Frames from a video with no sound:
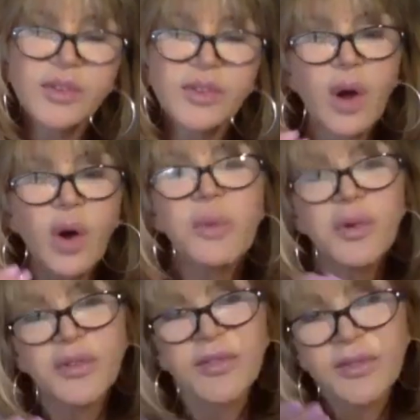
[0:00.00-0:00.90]
to
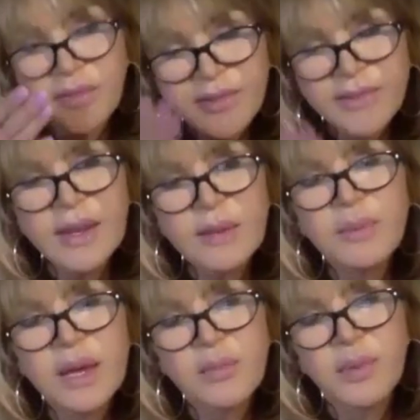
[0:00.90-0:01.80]
almost see
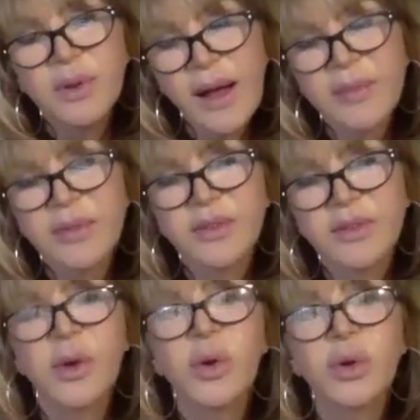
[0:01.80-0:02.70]
people at the
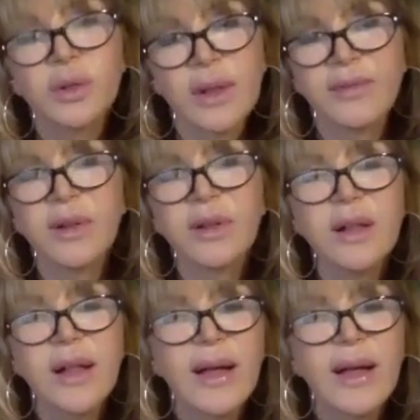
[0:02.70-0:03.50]
soul level,